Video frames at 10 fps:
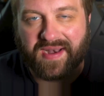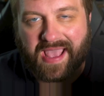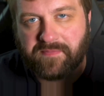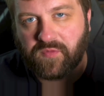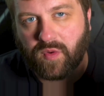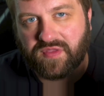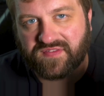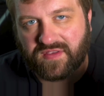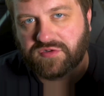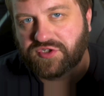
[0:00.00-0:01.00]
Hemsworth
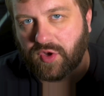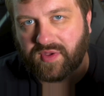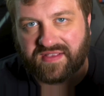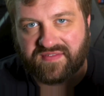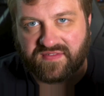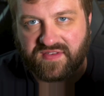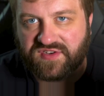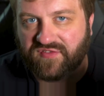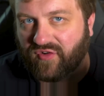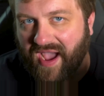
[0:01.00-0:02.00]
still showcases such
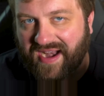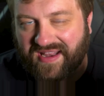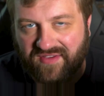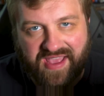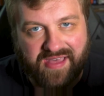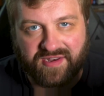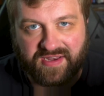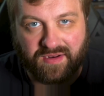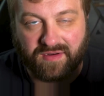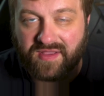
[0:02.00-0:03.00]
a variety of talent
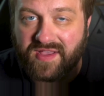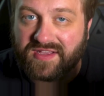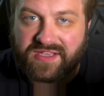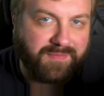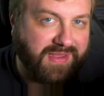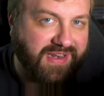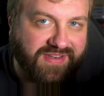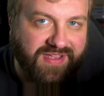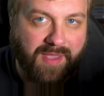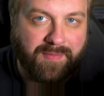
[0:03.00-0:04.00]
here. Comedic
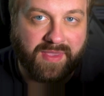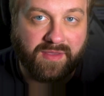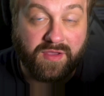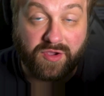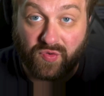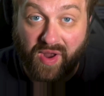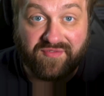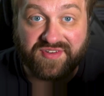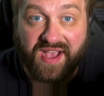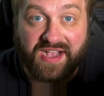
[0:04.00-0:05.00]
timing,
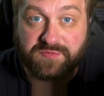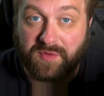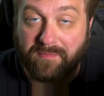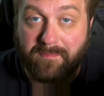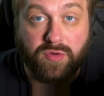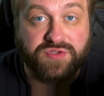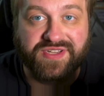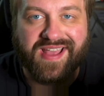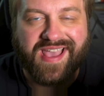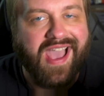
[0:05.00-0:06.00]
gravitas with
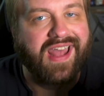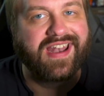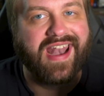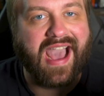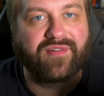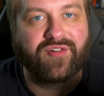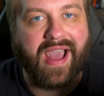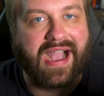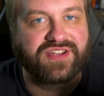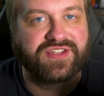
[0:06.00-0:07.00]
emotion, and a knack for
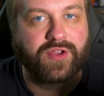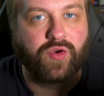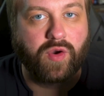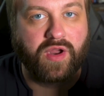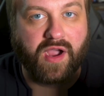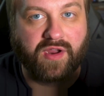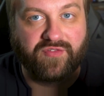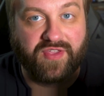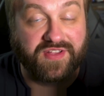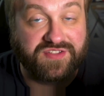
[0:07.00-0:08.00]
action and
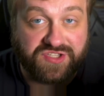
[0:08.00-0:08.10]
choreography that's